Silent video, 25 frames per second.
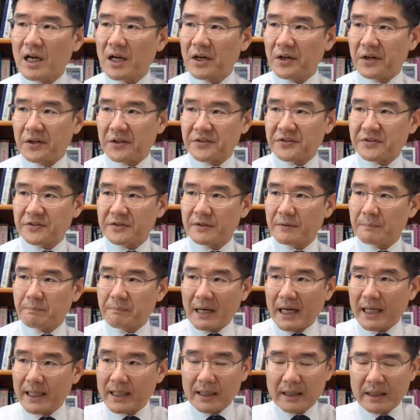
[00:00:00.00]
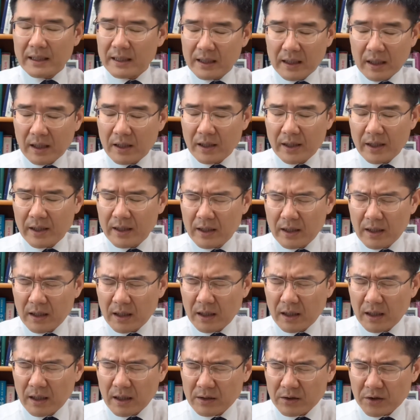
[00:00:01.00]
us by
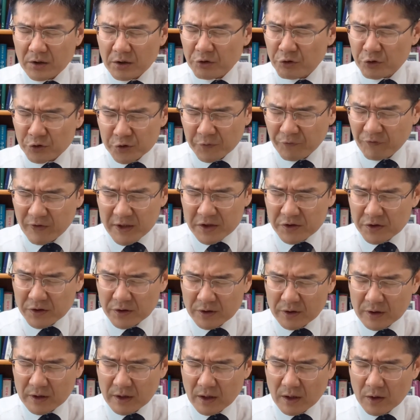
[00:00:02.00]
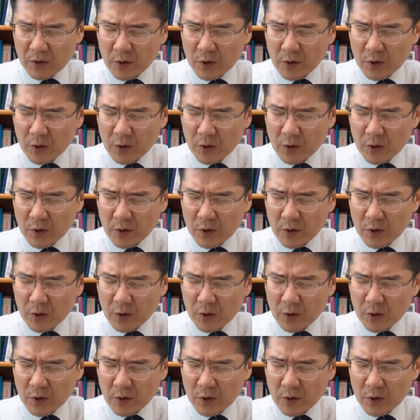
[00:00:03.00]
the crucifixion